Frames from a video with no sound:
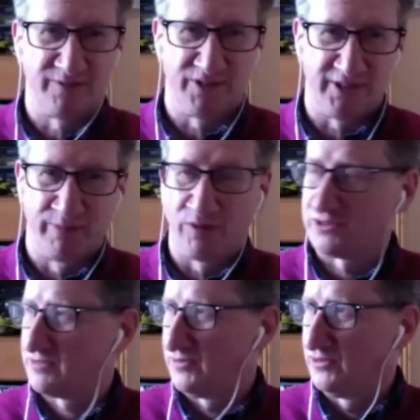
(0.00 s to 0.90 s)
which are booked
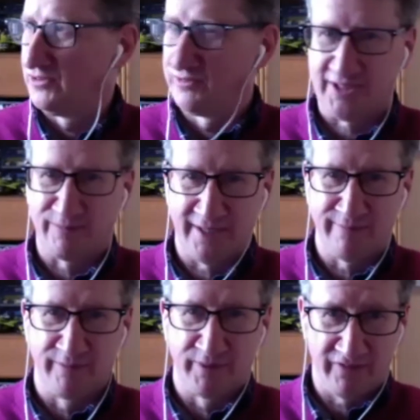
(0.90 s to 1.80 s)
for
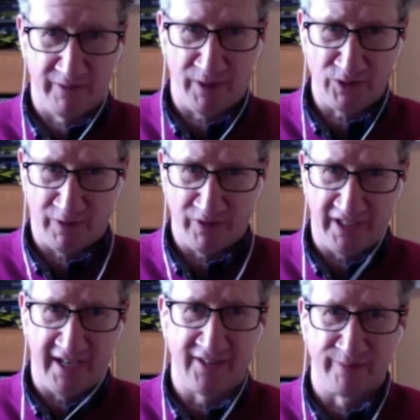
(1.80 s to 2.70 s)
September, but if they postpone it
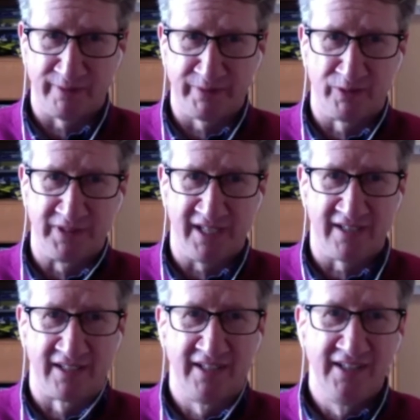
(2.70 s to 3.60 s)
again, they'll probably all be dead.
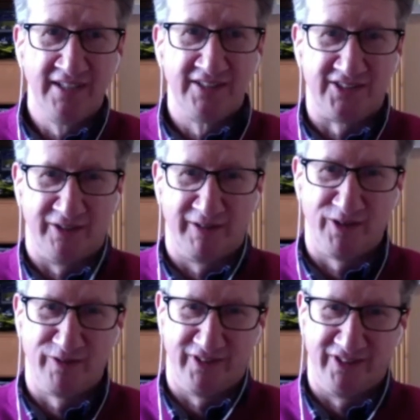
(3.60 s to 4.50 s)
So
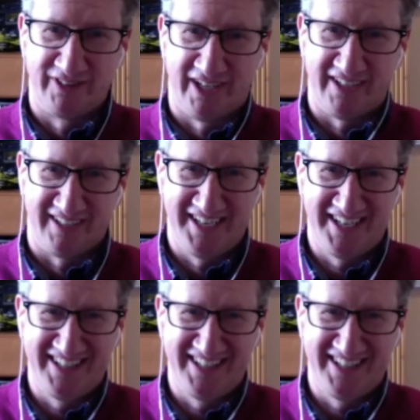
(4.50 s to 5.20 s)
hopefully they'll get it.